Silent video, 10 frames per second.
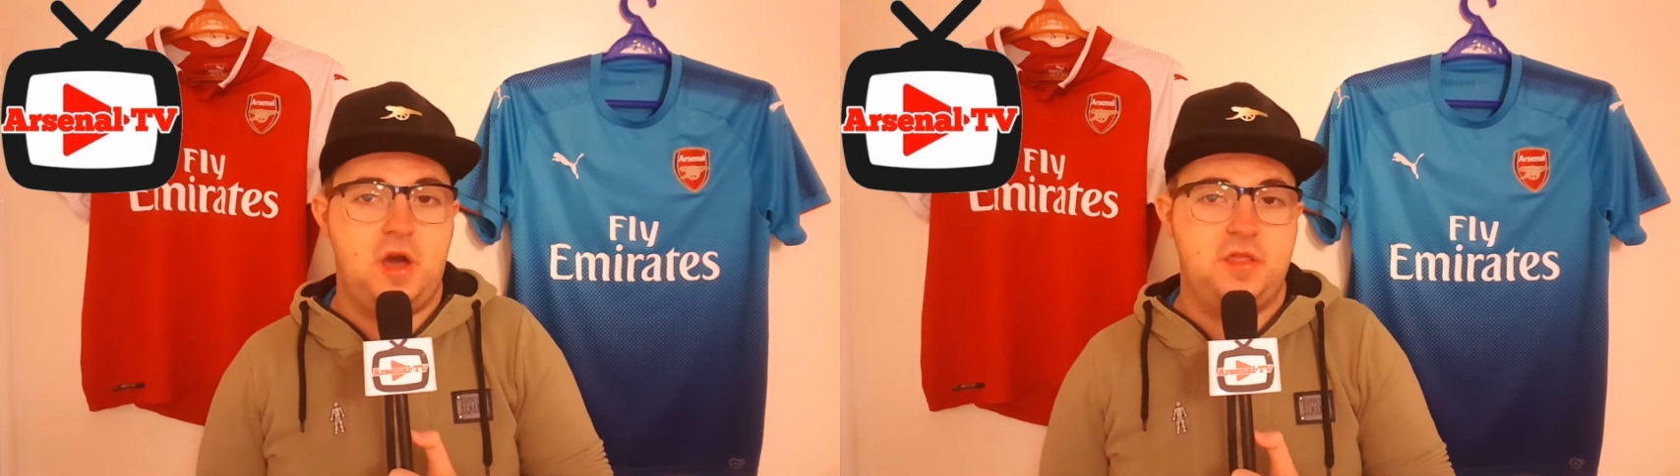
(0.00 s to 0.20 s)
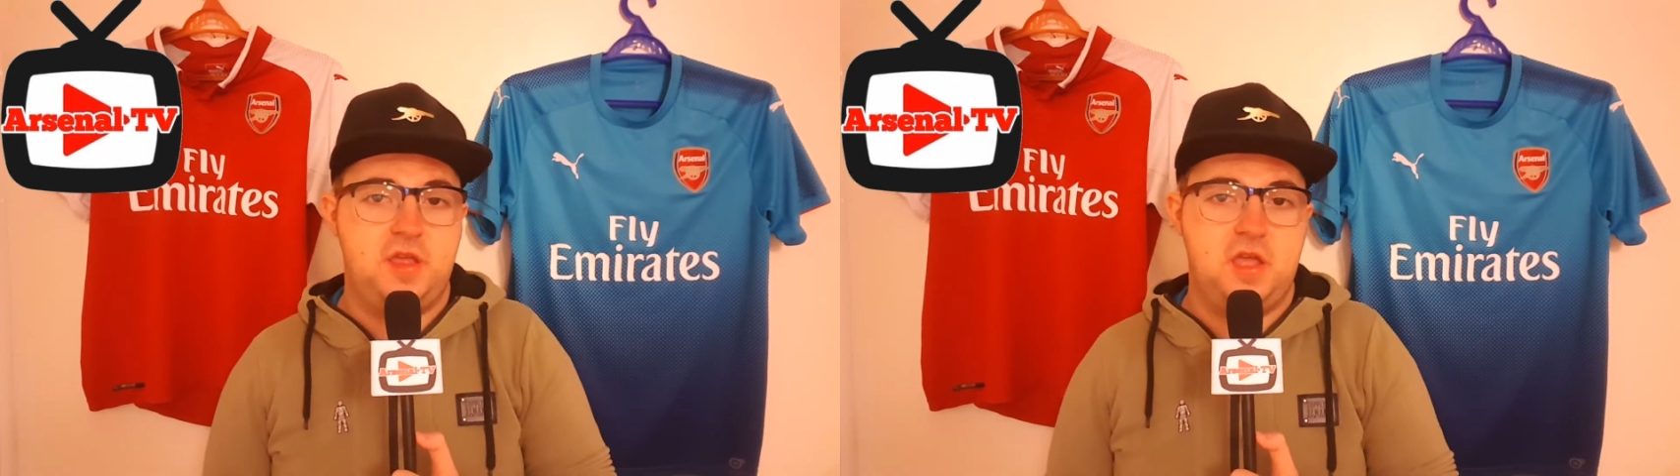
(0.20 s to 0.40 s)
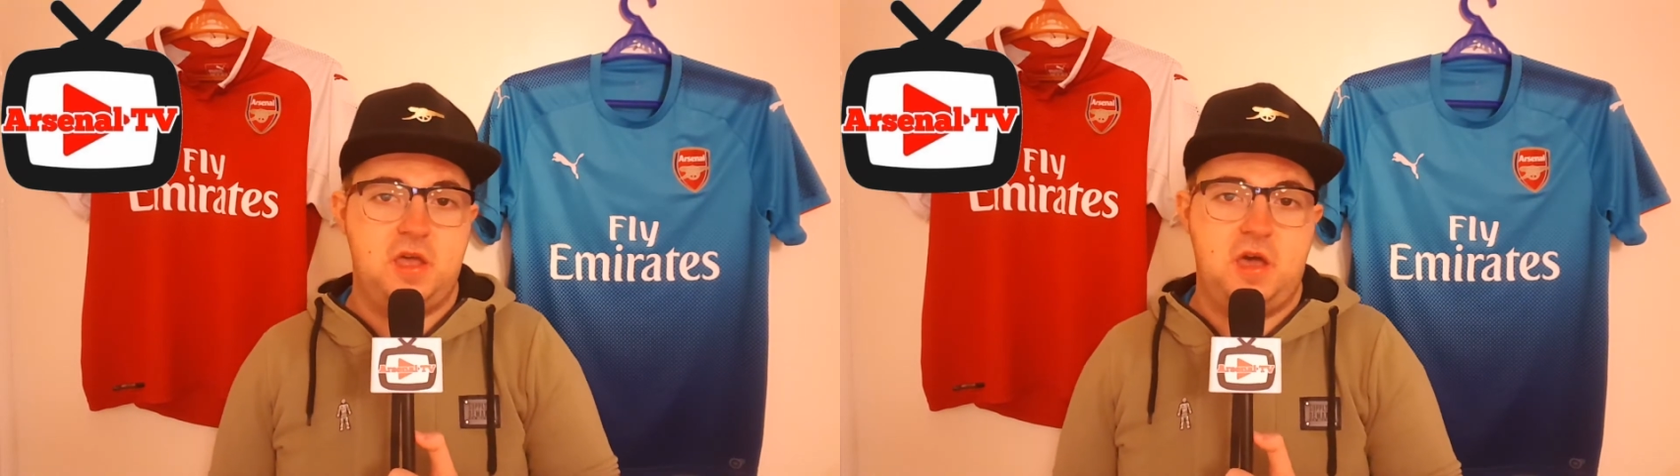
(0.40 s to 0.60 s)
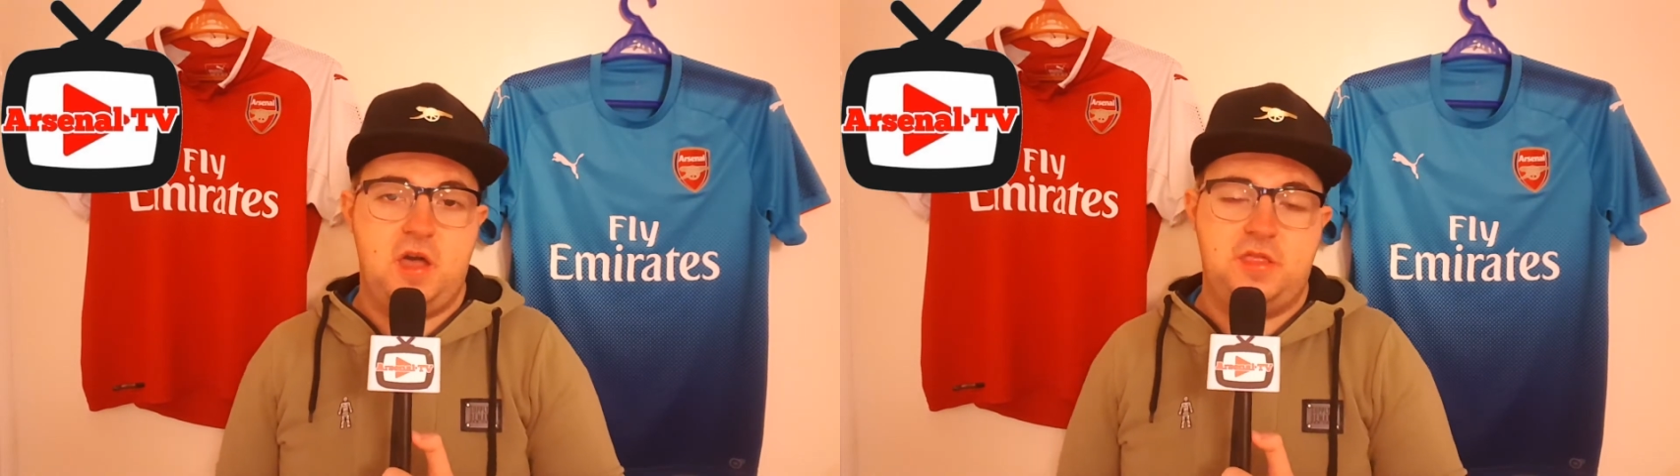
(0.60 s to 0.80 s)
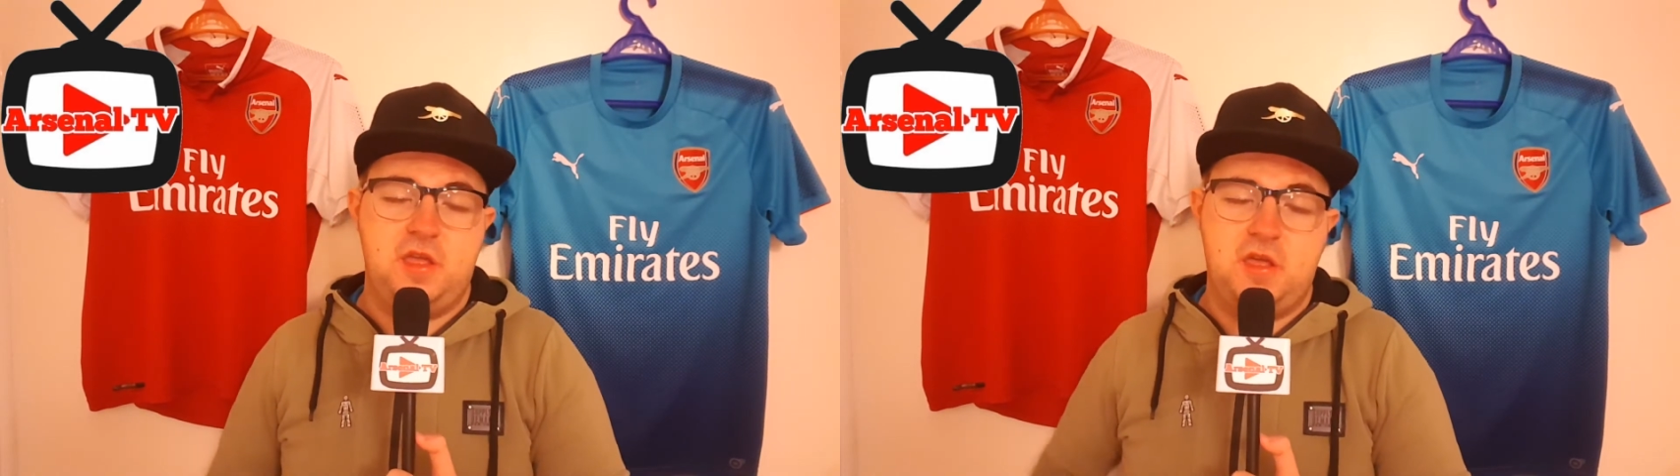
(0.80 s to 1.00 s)
I think
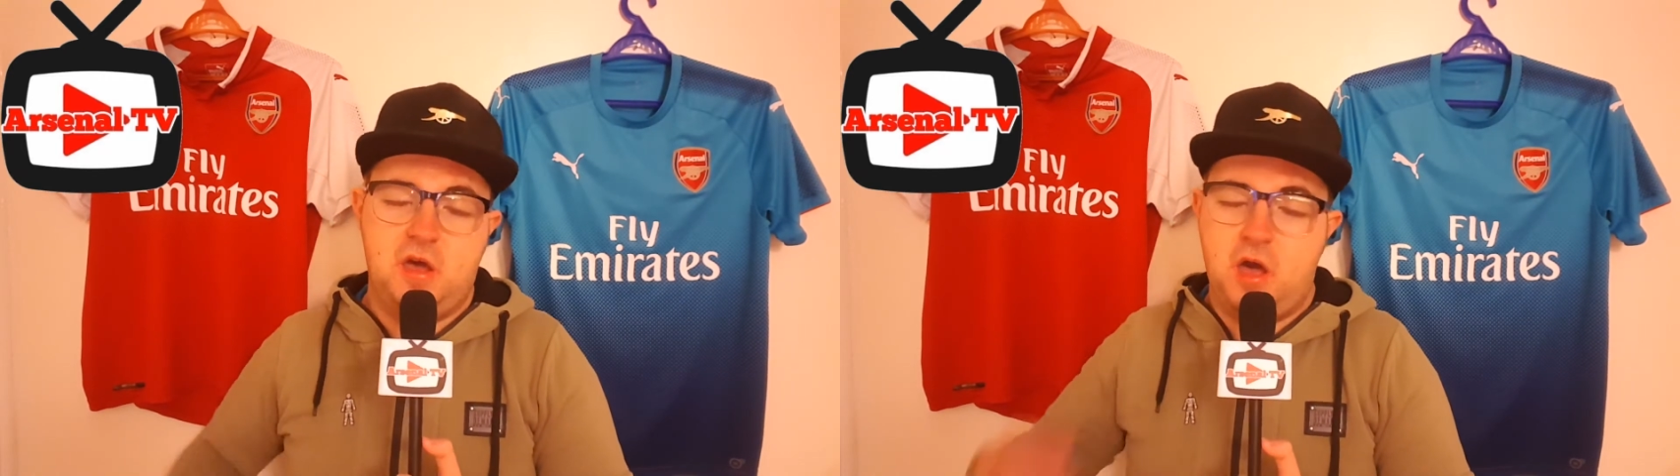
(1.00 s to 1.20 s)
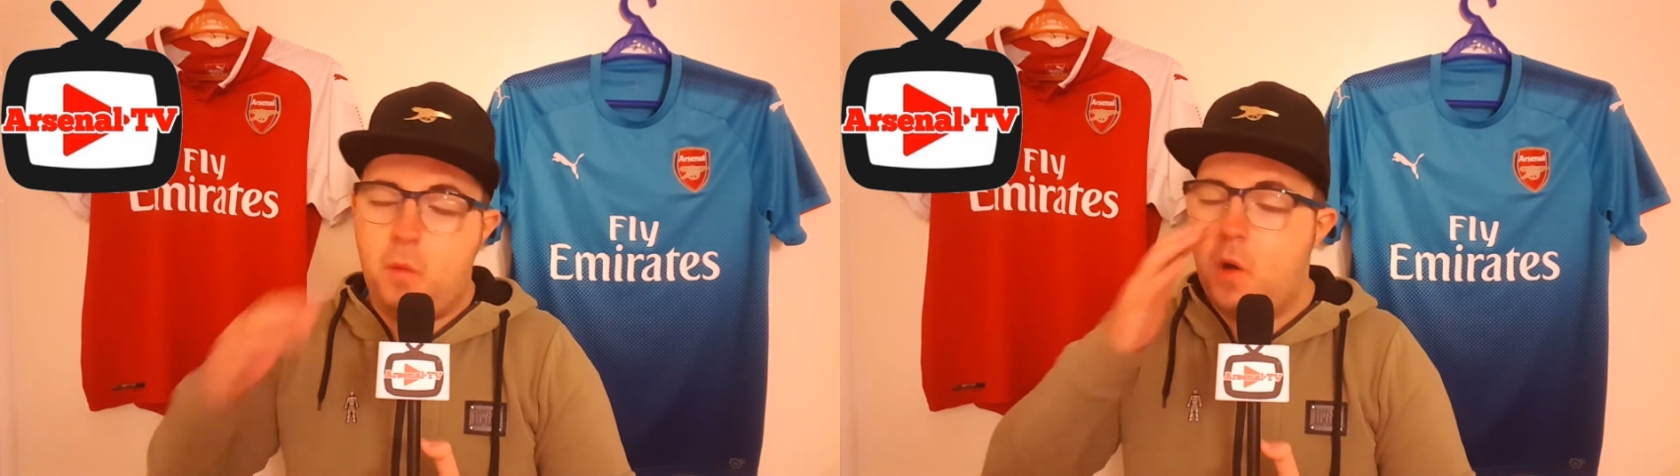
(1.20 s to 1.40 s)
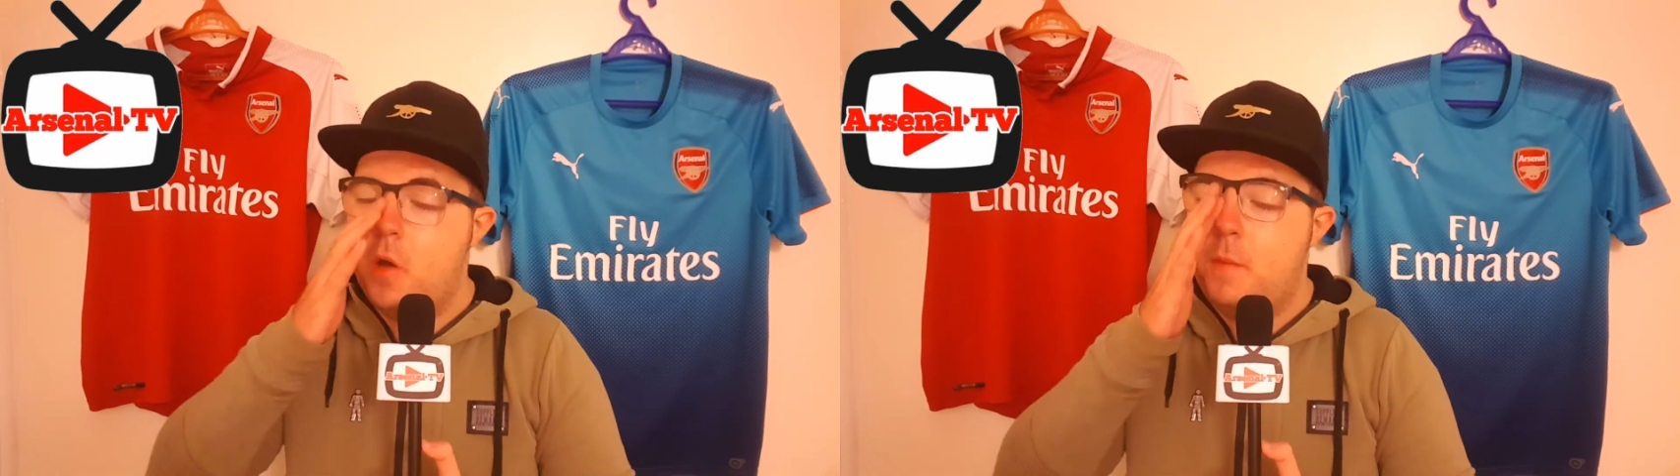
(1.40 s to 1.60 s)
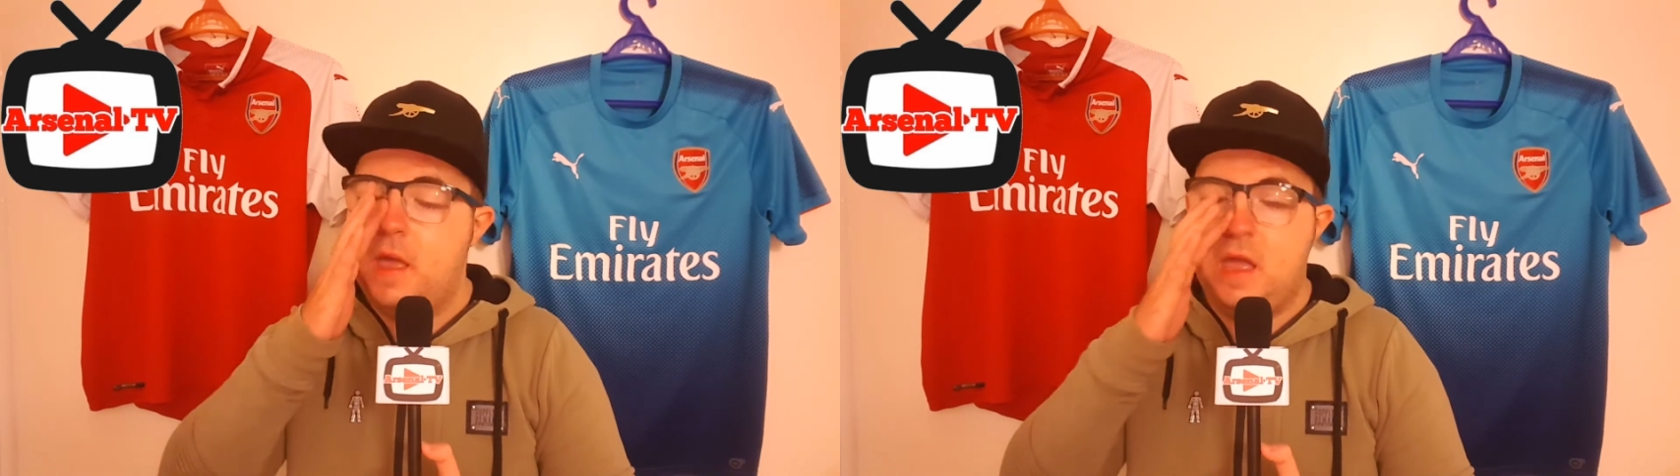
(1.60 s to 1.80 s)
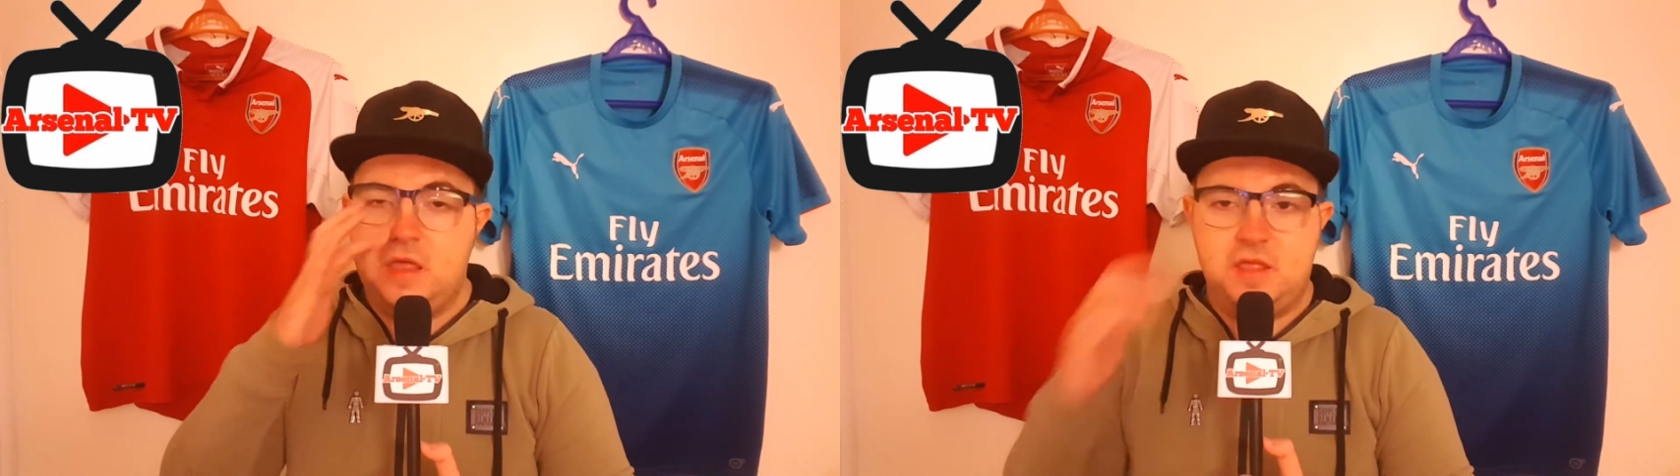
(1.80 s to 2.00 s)

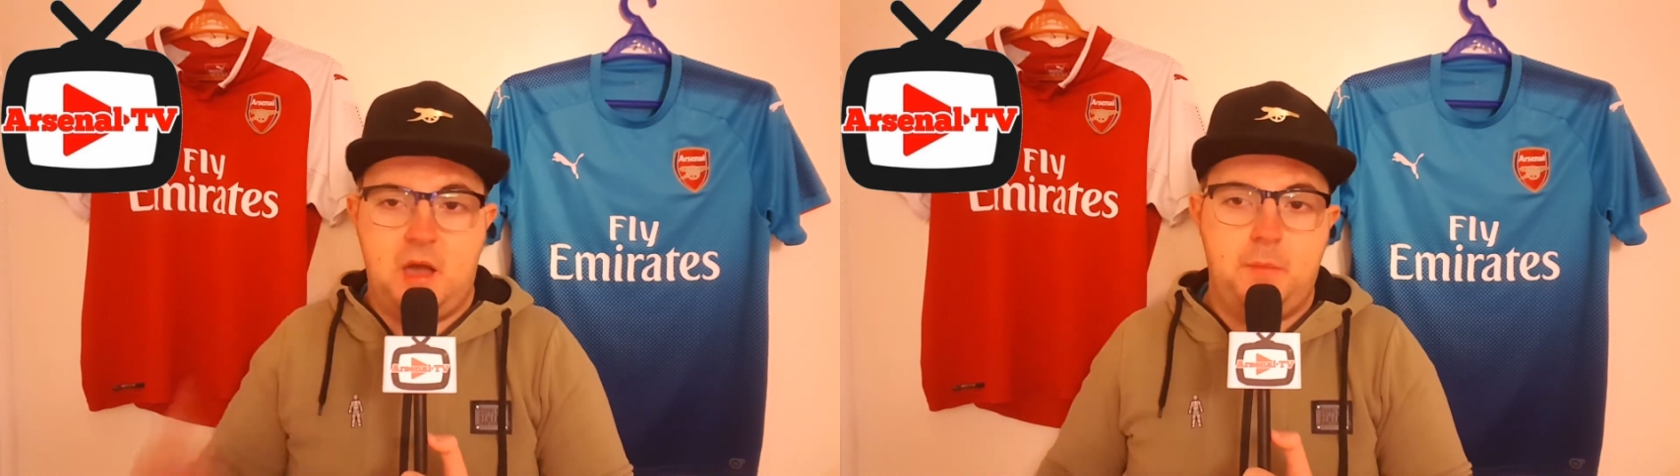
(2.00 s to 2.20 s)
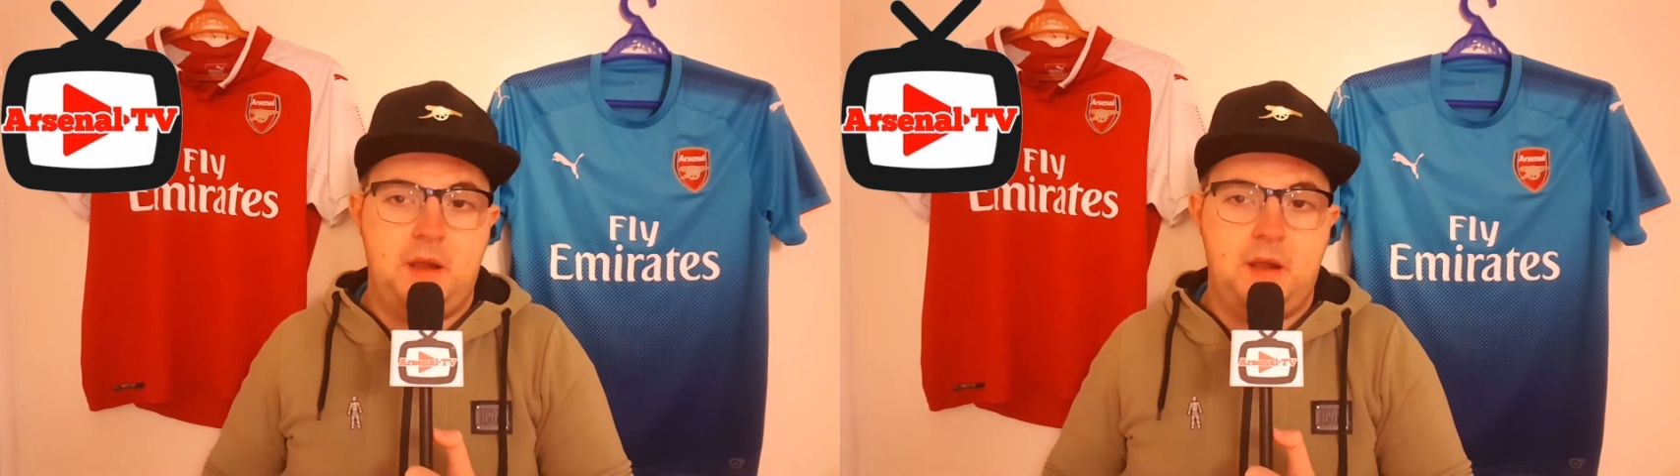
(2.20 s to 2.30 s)
Iwobi is now